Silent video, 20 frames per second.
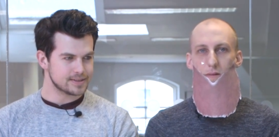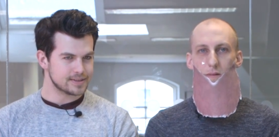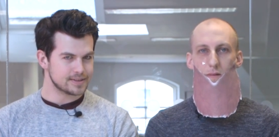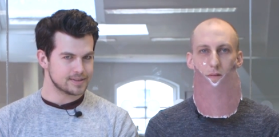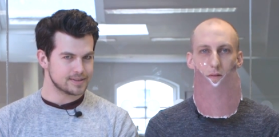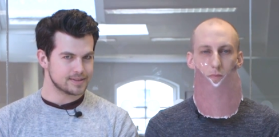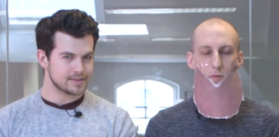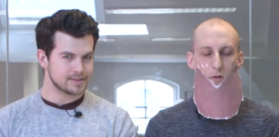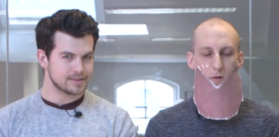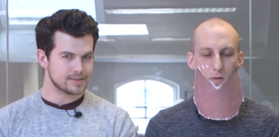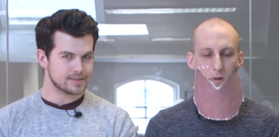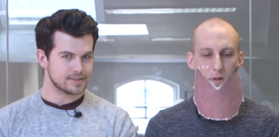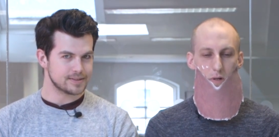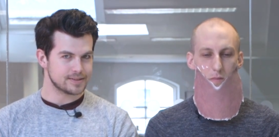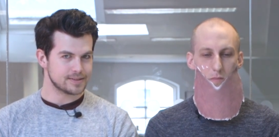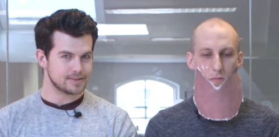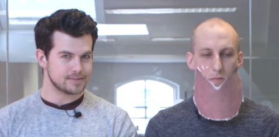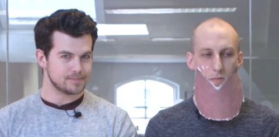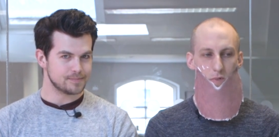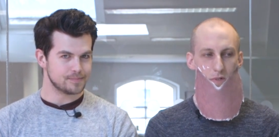Speaker 1: is super
Speaker 2: great
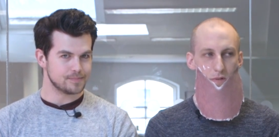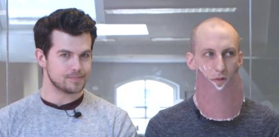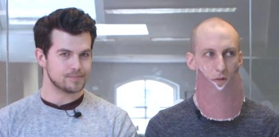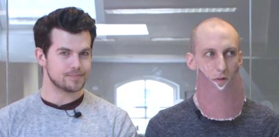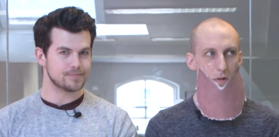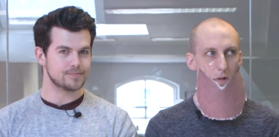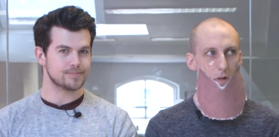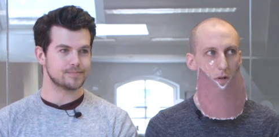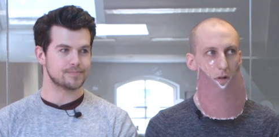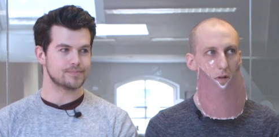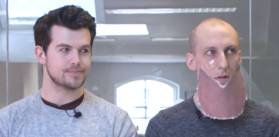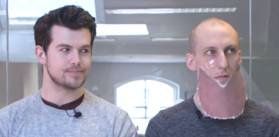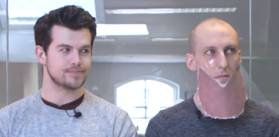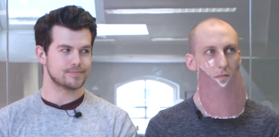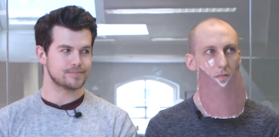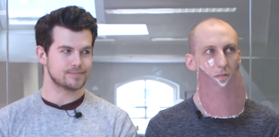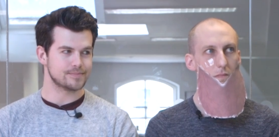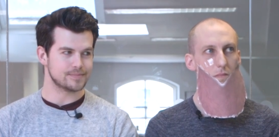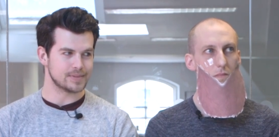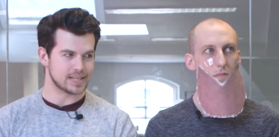and we miss her a lot.
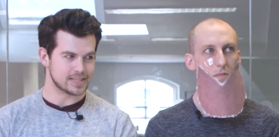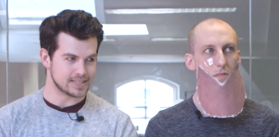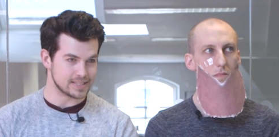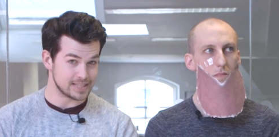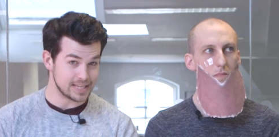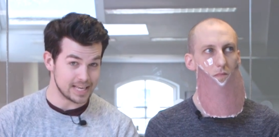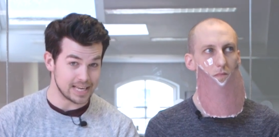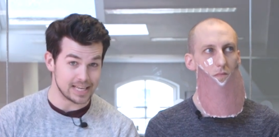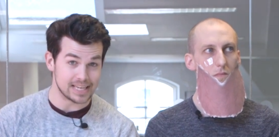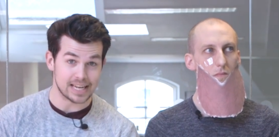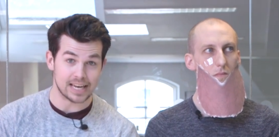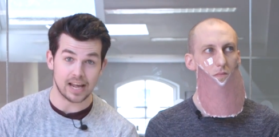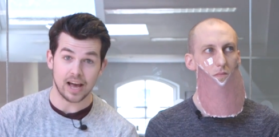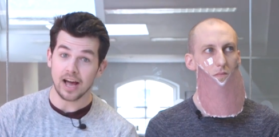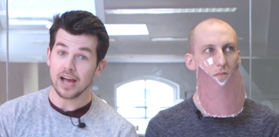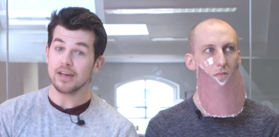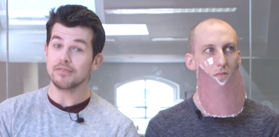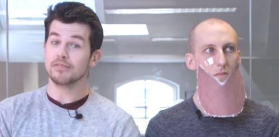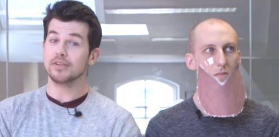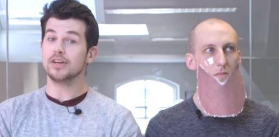Yes, indeed. And
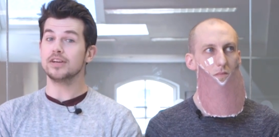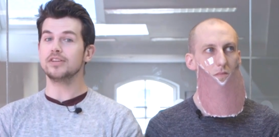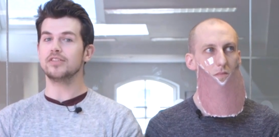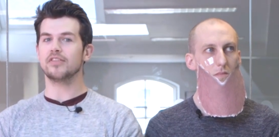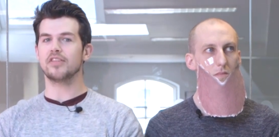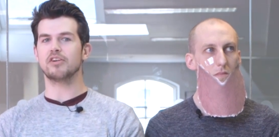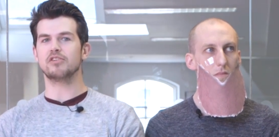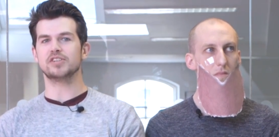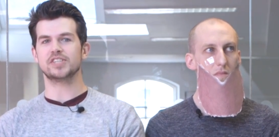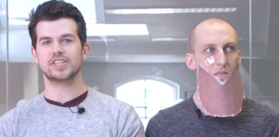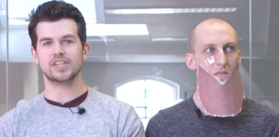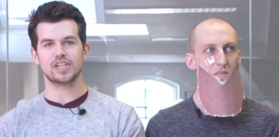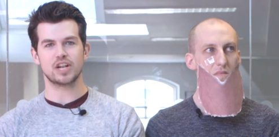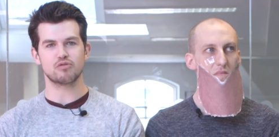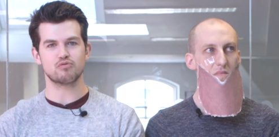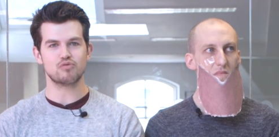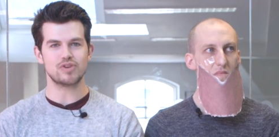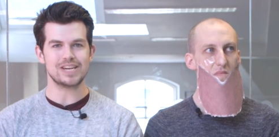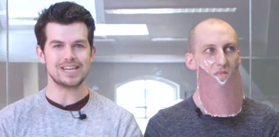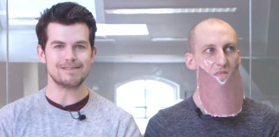I've learned that there is still a
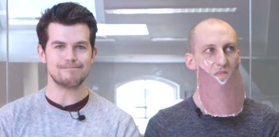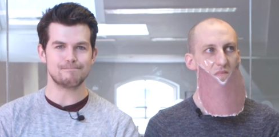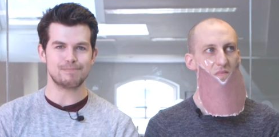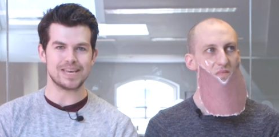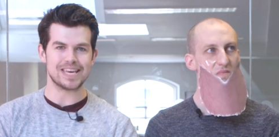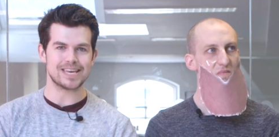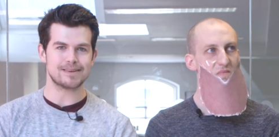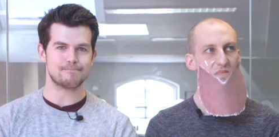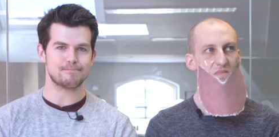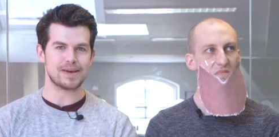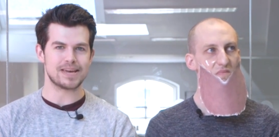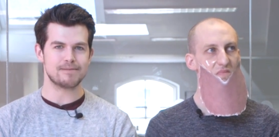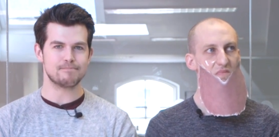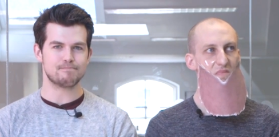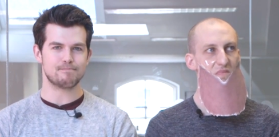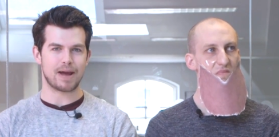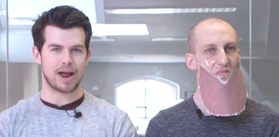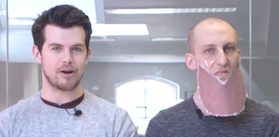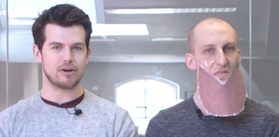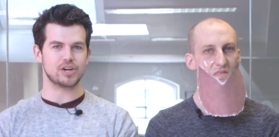really big Ben
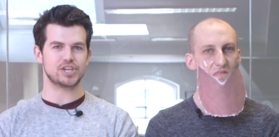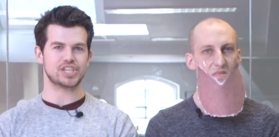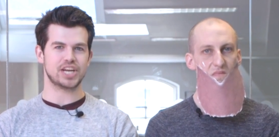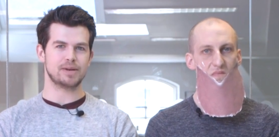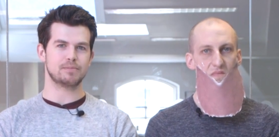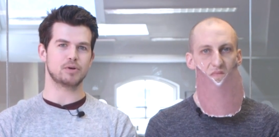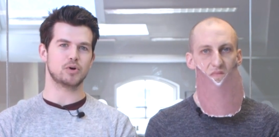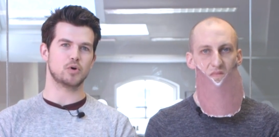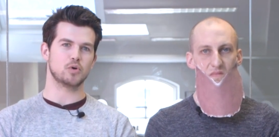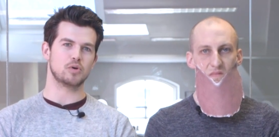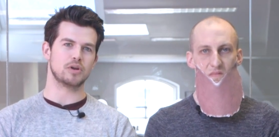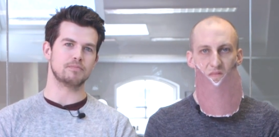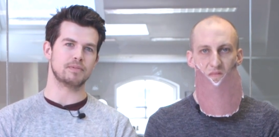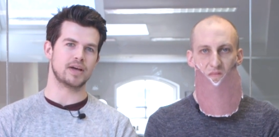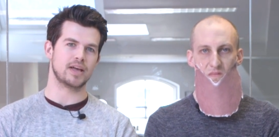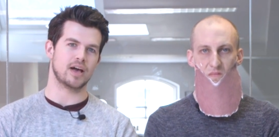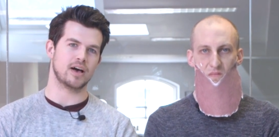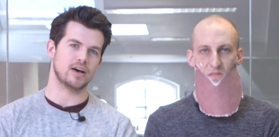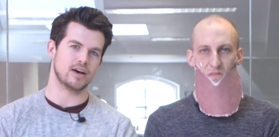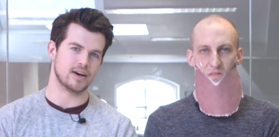Barrett-shaped hole in
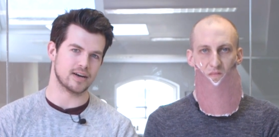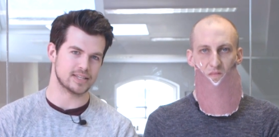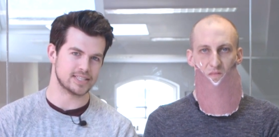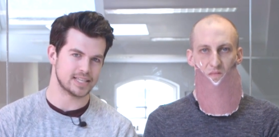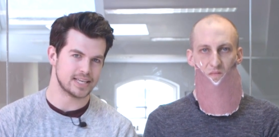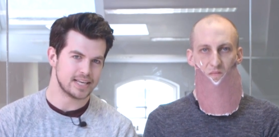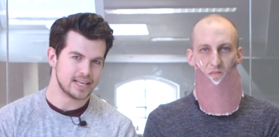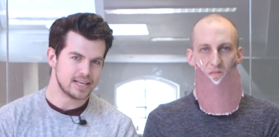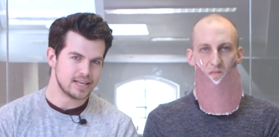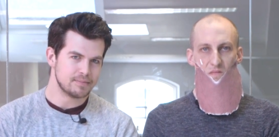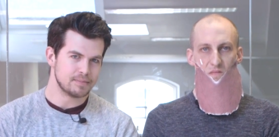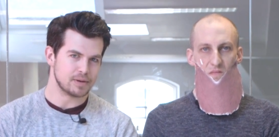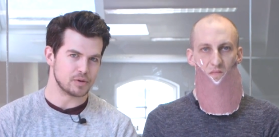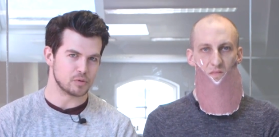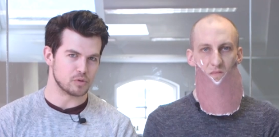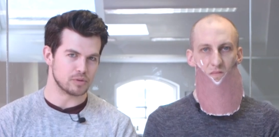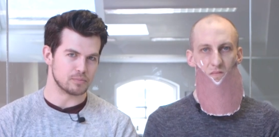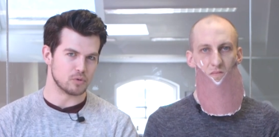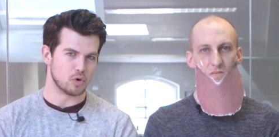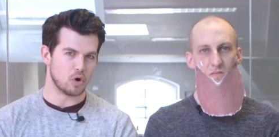my heart, made
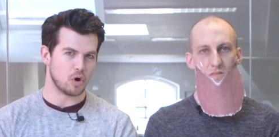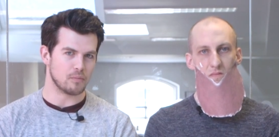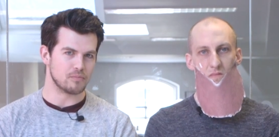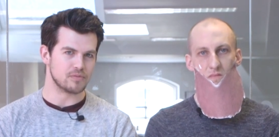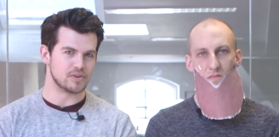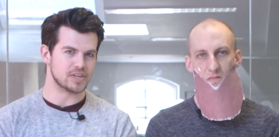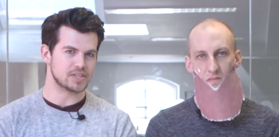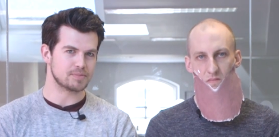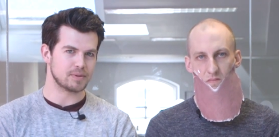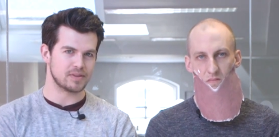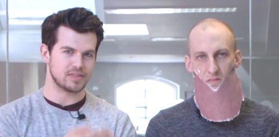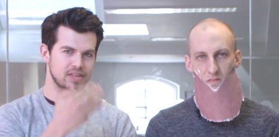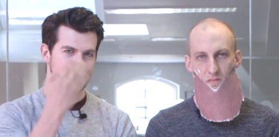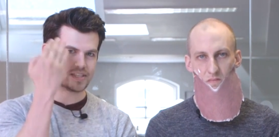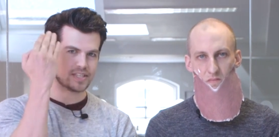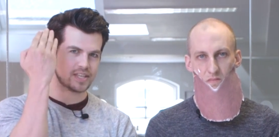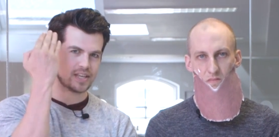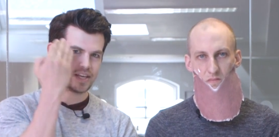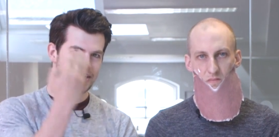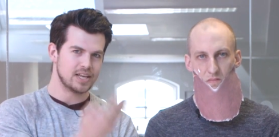all the more obvious by
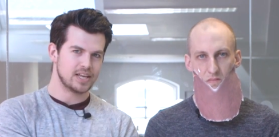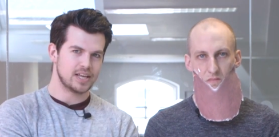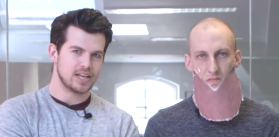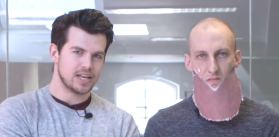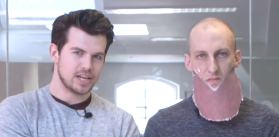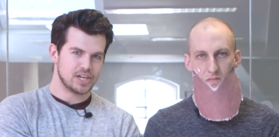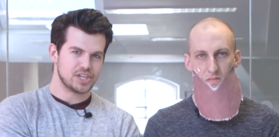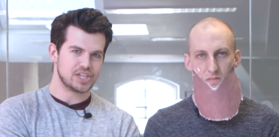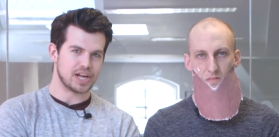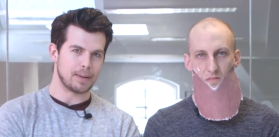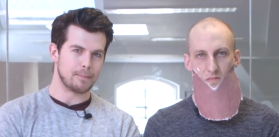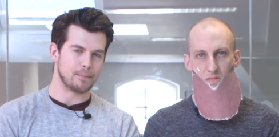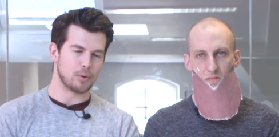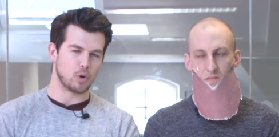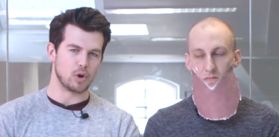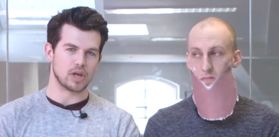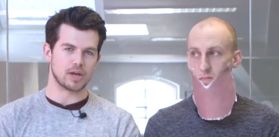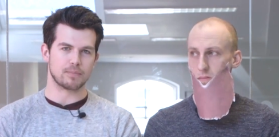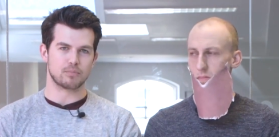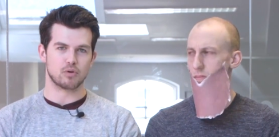this
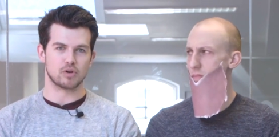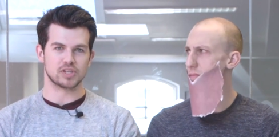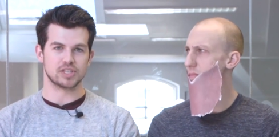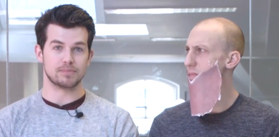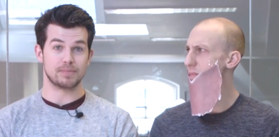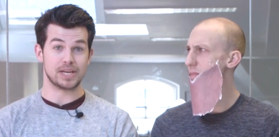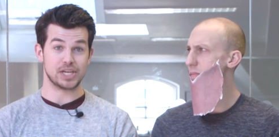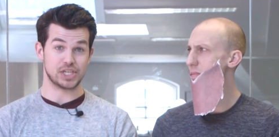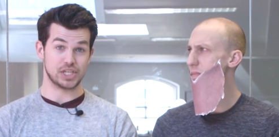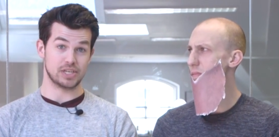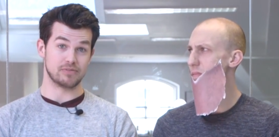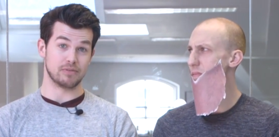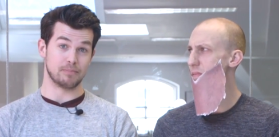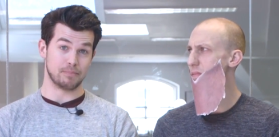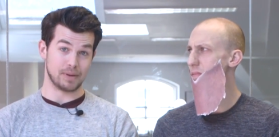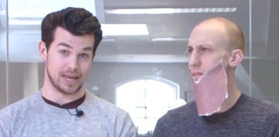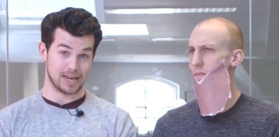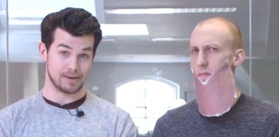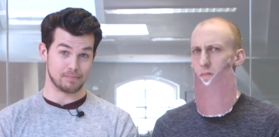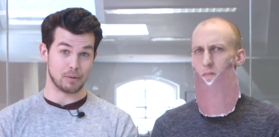shambolic approximation of a
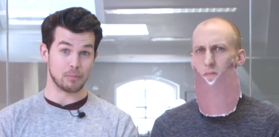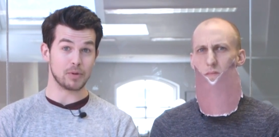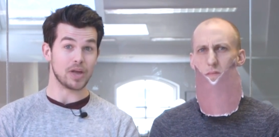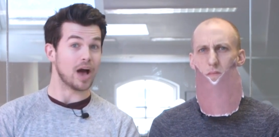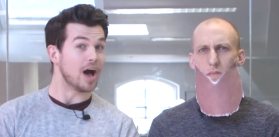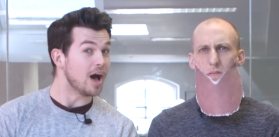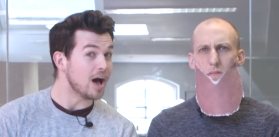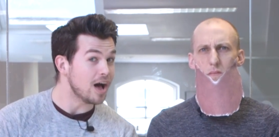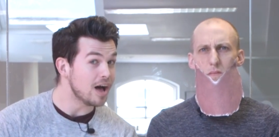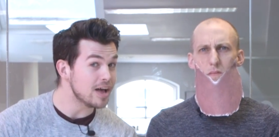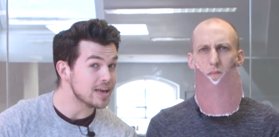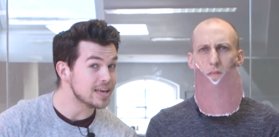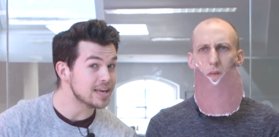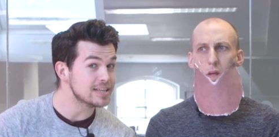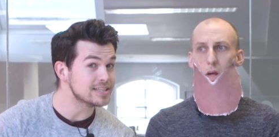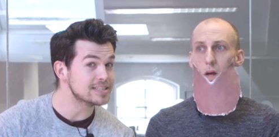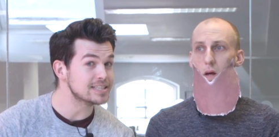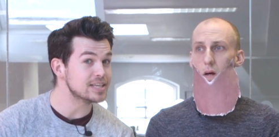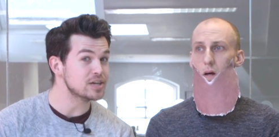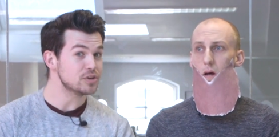Ben. But we are
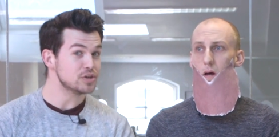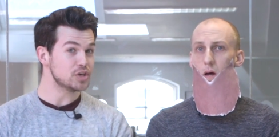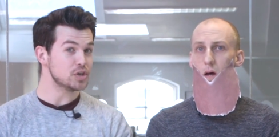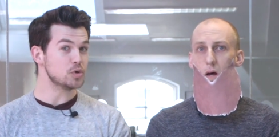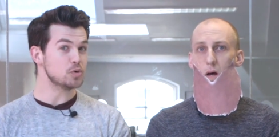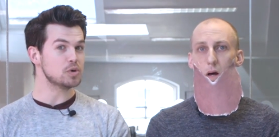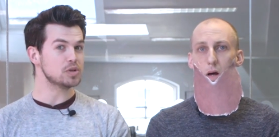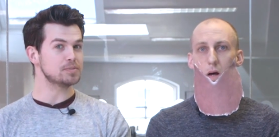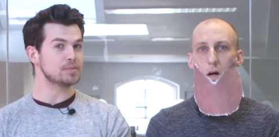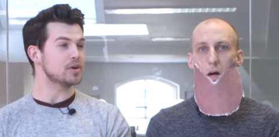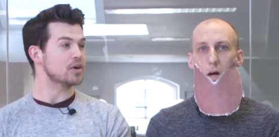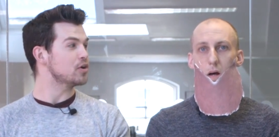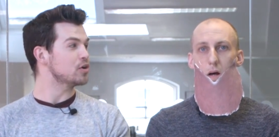here to tell you what's been